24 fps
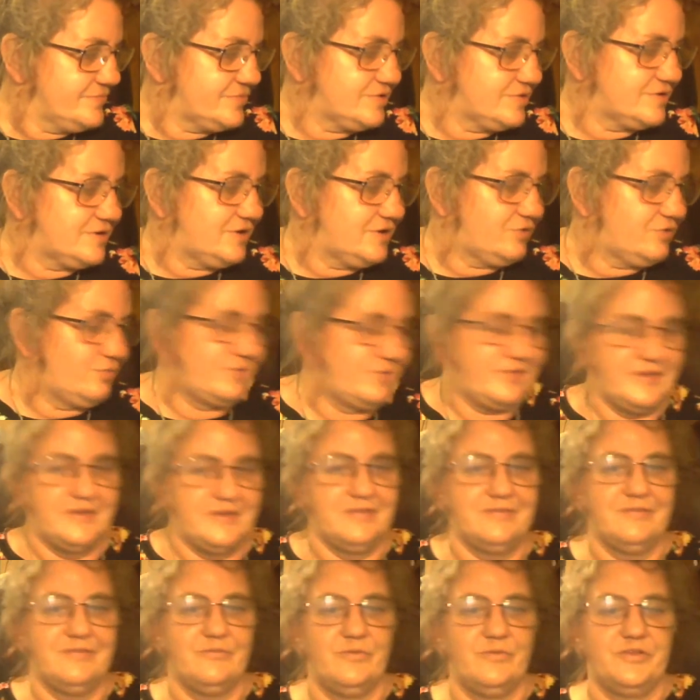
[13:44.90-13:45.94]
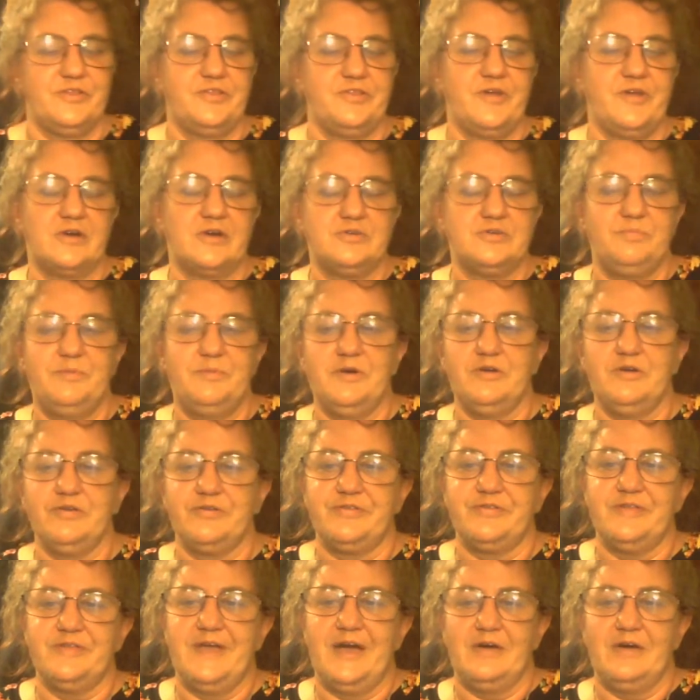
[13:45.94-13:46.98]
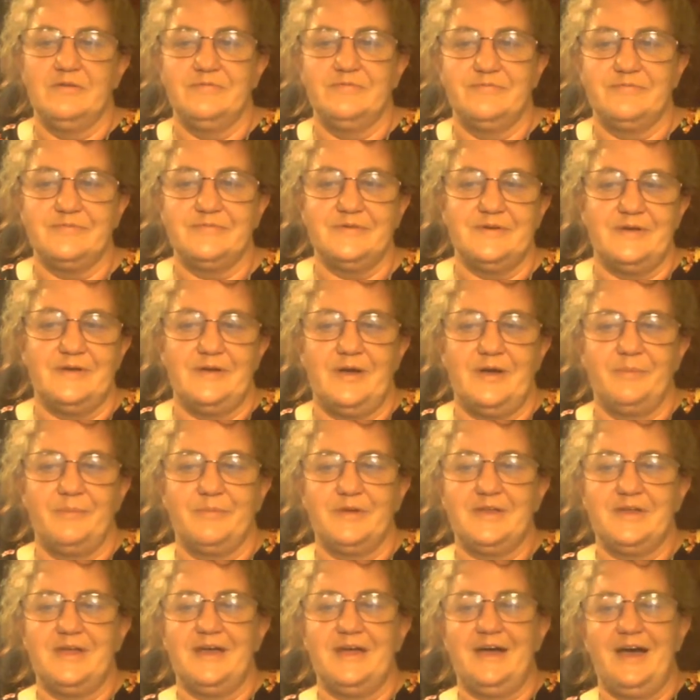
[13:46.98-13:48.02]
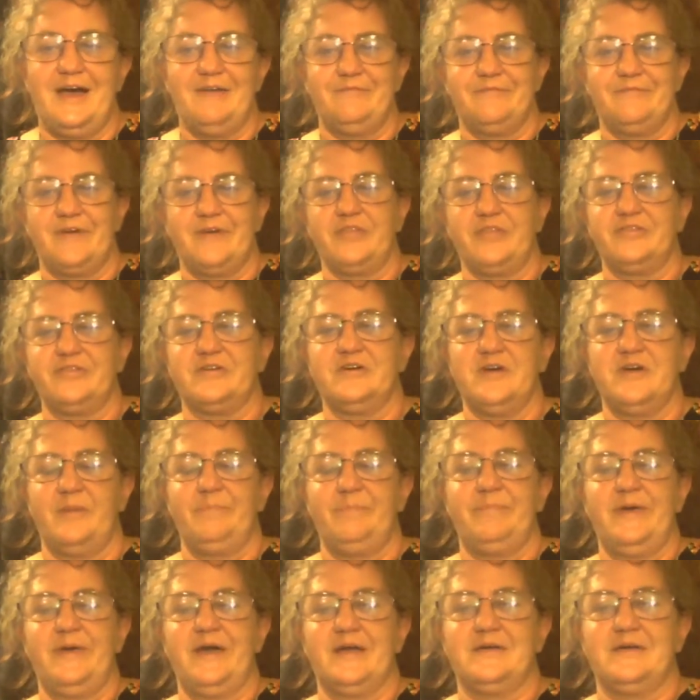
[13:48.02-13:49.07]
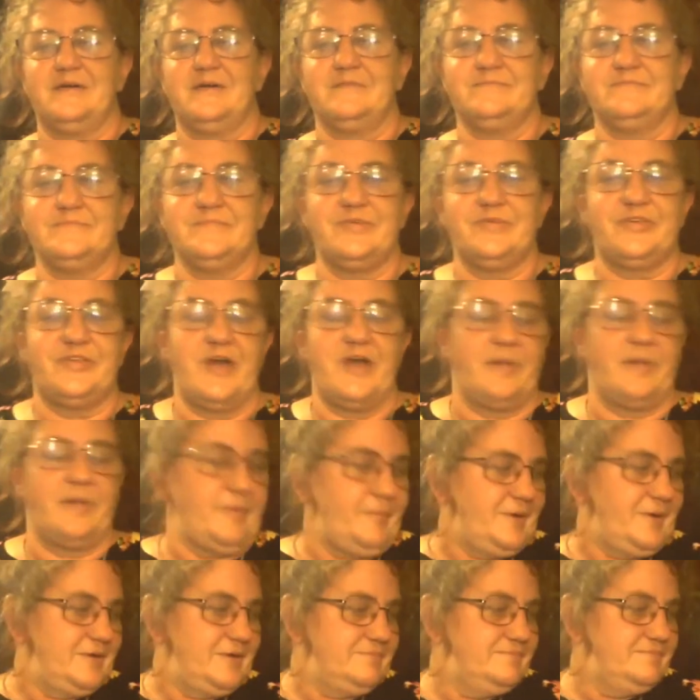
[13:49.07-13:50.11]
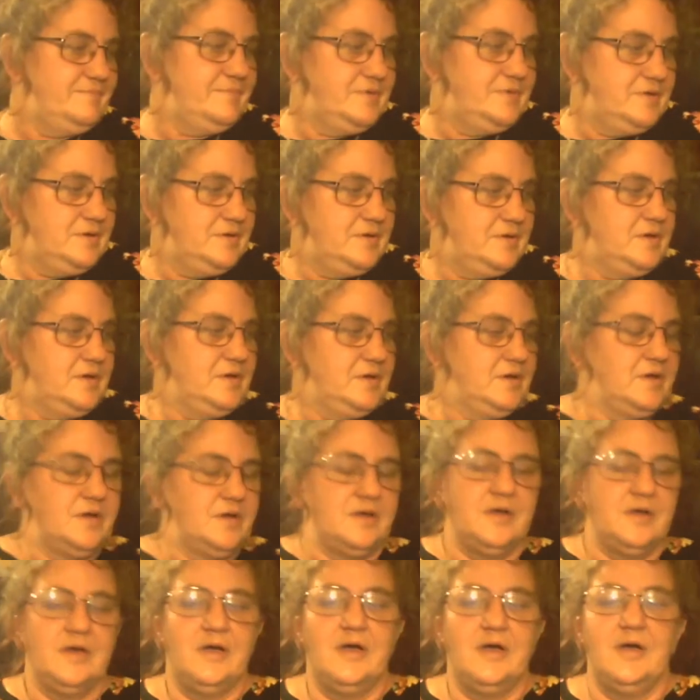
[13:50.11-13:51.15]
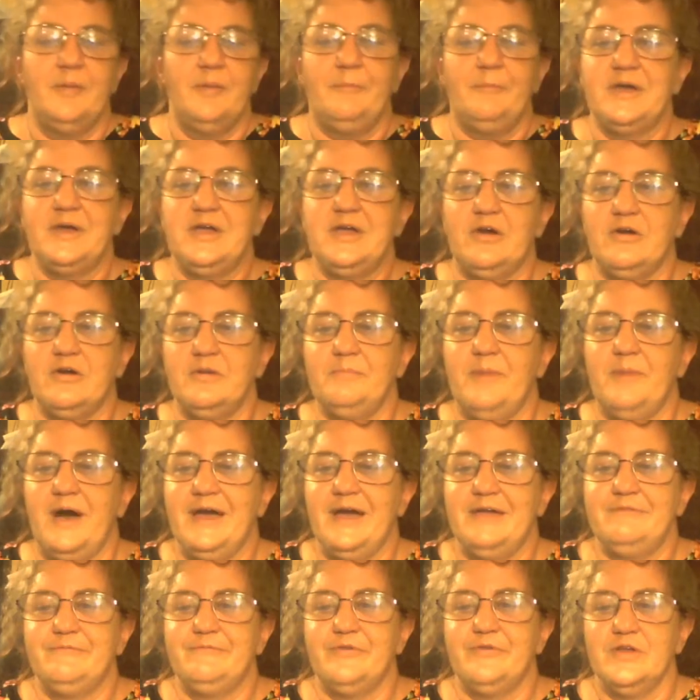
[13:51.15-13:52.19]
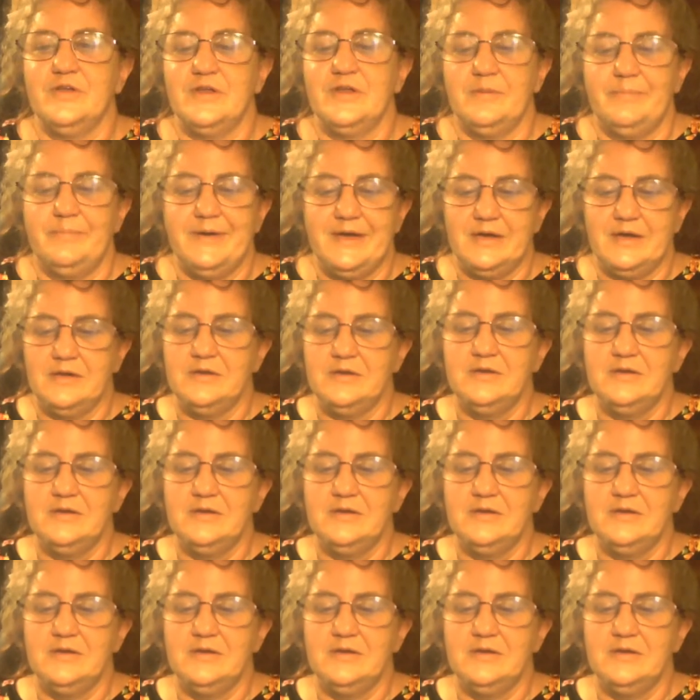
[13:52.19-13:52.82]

because with the doctor bills now, I've got to cut back, stop on my yarn buying for a little bit.